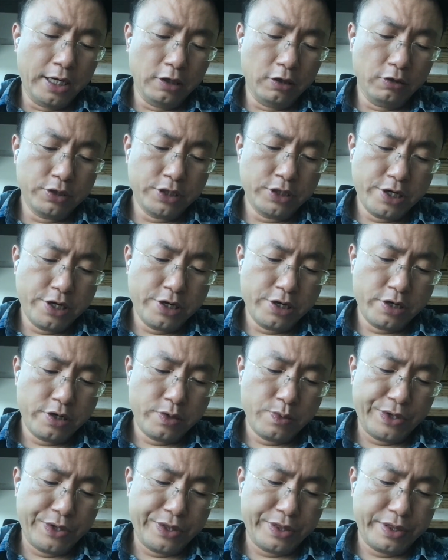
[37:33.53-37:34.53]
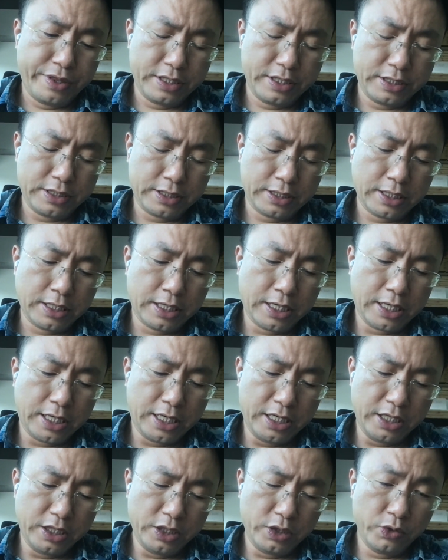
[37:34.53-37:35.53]
I had a long dinner with this
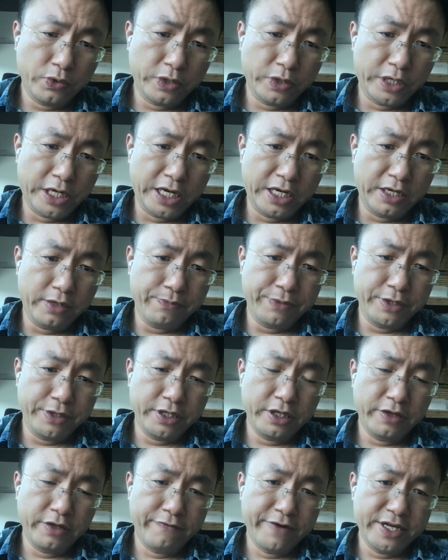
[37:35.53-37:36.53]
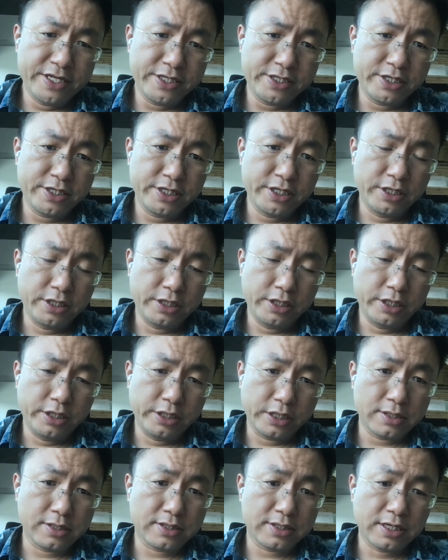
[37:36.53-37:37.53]
guy who had been invested
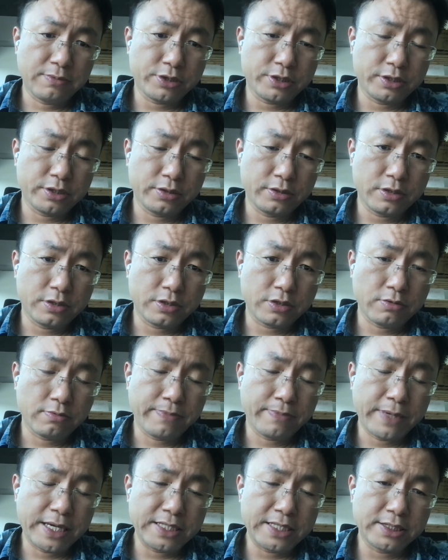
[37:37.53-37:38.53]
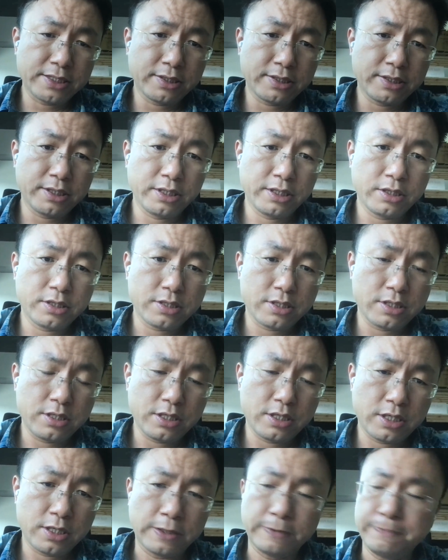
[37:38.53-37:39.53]
in consumption. So basically,
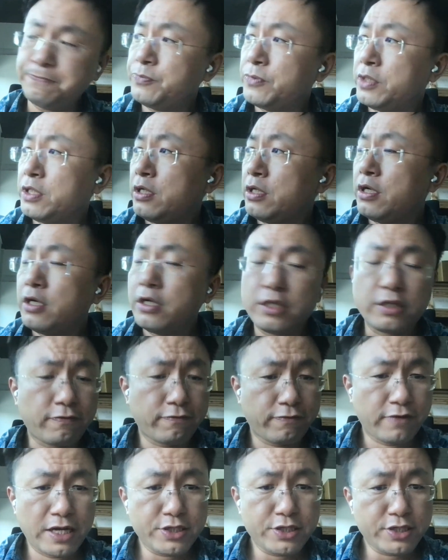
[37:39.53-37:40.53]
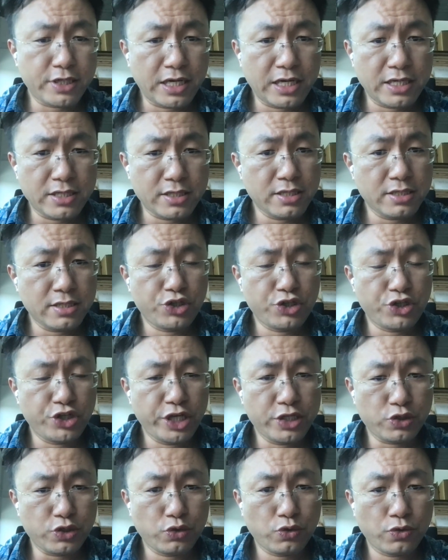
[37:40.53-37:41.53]
the franchises, the
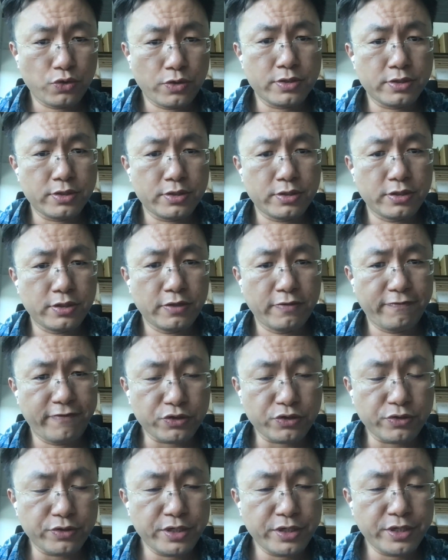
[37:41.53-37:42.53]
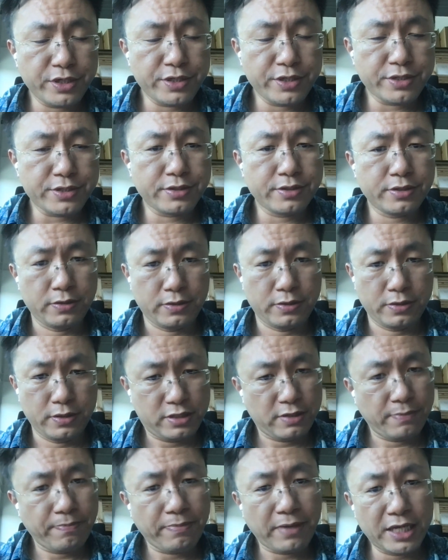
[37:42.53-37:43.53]
chain stores, the factories,
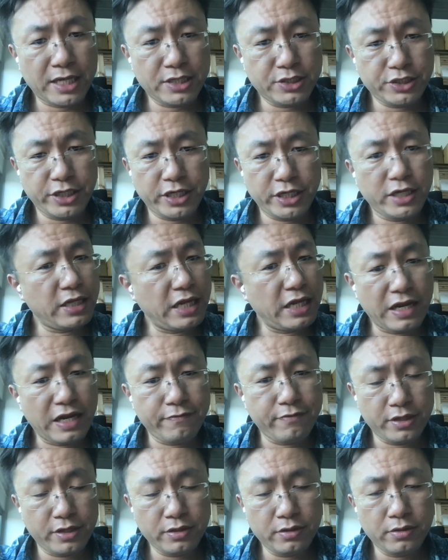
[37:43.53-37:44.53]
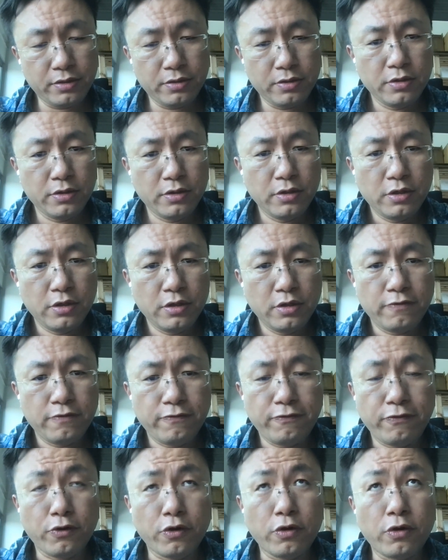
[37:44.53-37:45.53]
the supply chain, and everything
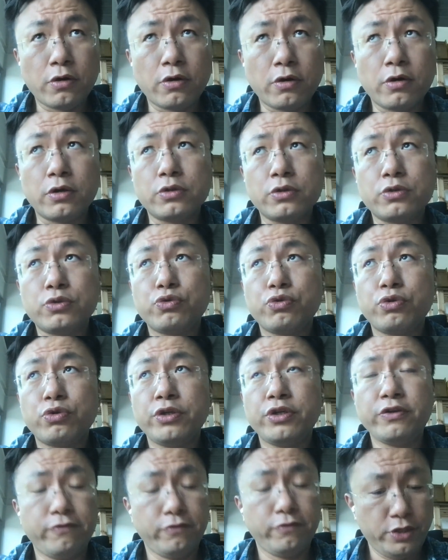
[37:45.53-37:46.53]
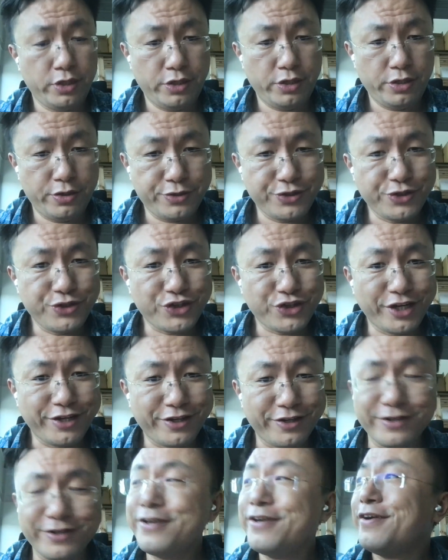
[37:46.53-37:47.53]
for 24 years in
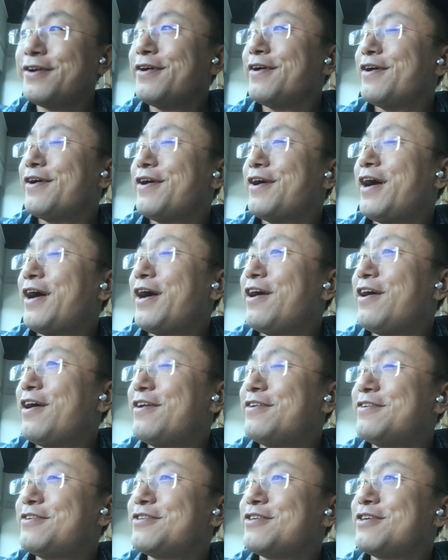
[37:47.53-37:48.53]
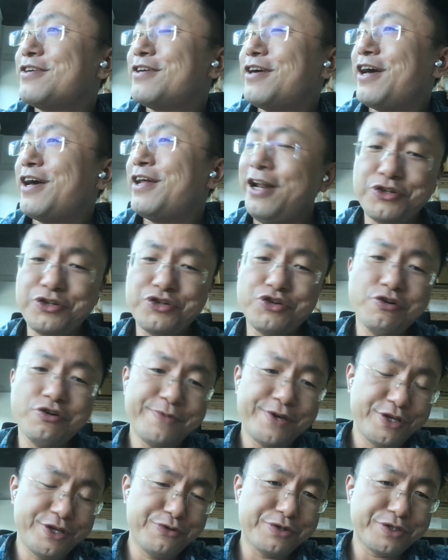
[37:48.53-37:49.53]
China. And he
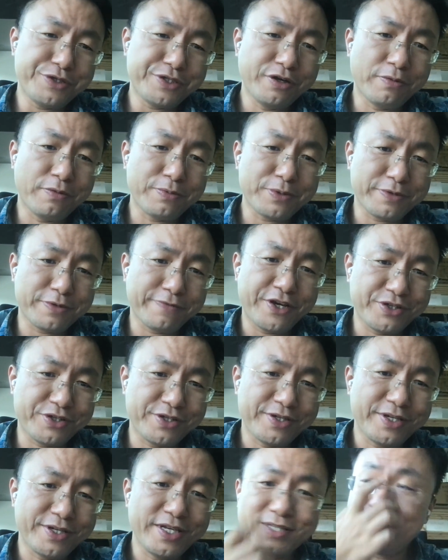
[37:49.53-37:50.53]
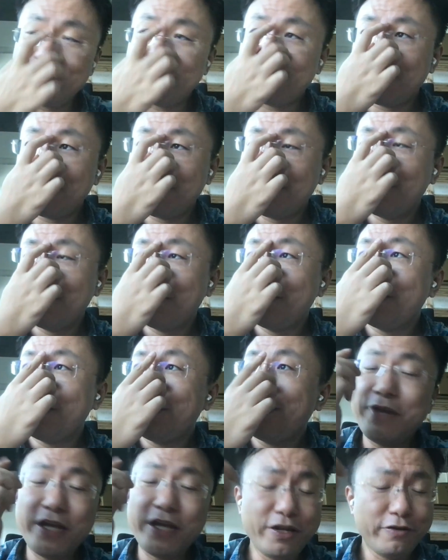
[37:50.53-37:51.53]
told me an interesting observation. He said
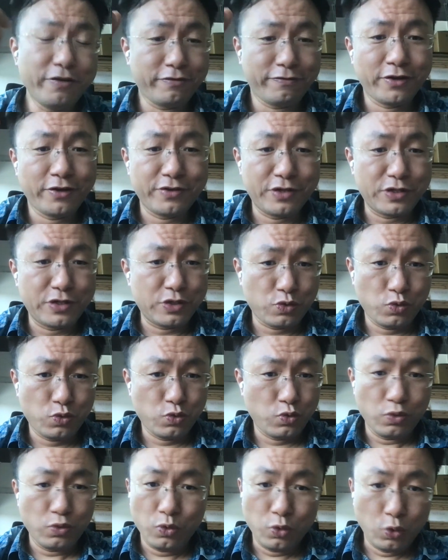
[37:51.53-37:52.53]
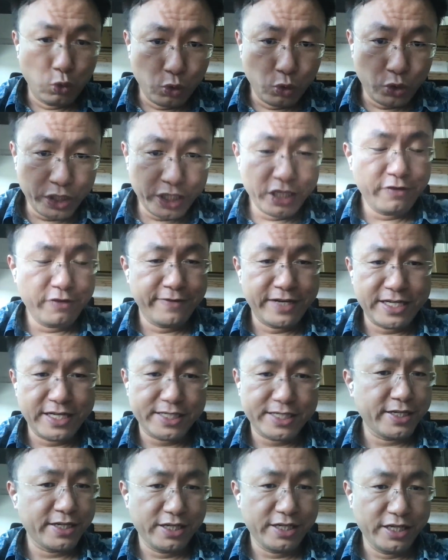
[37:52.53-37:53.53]
many of the founders who he
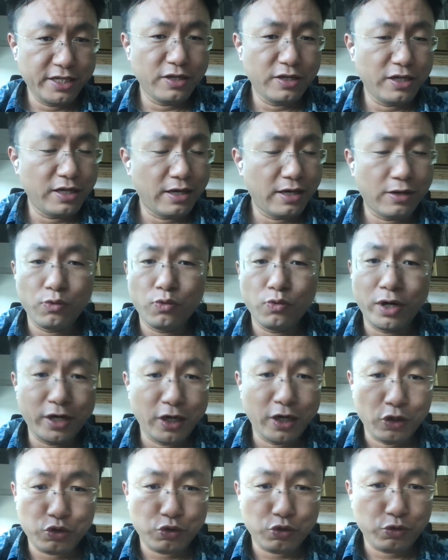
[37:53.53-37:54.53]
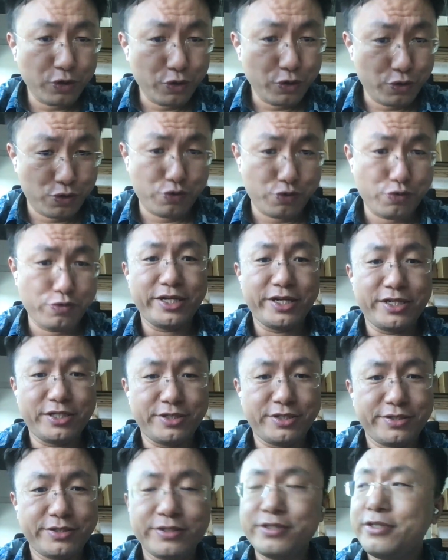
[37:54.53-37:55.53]
invested in were not doing
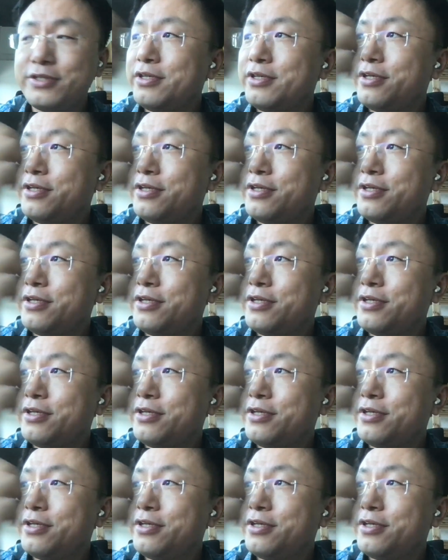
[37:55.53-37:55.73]
great.